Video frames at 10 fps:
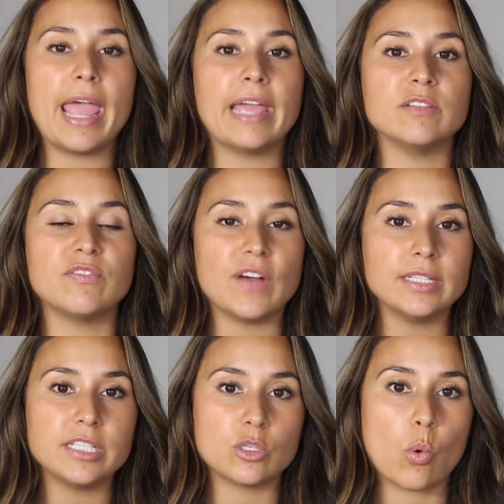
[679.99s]
and
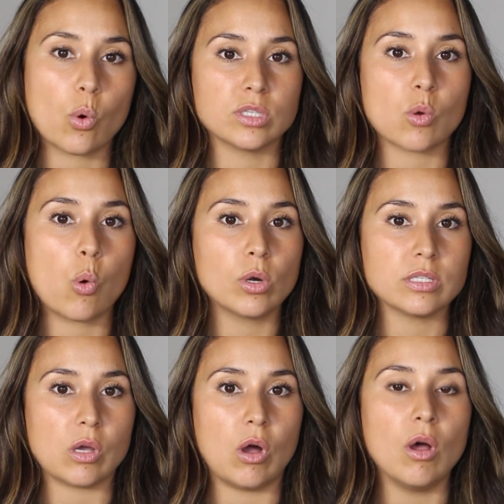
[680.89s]
fund it towards
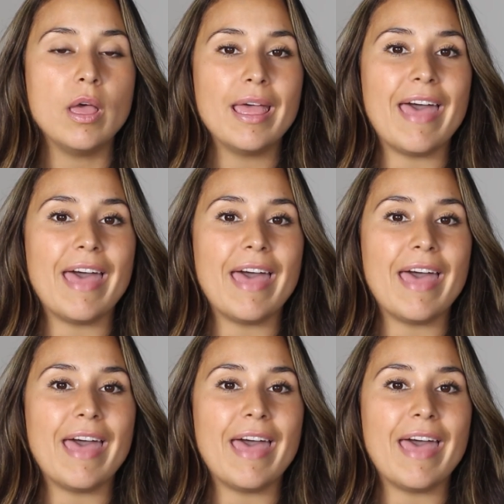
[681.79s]
cortisol.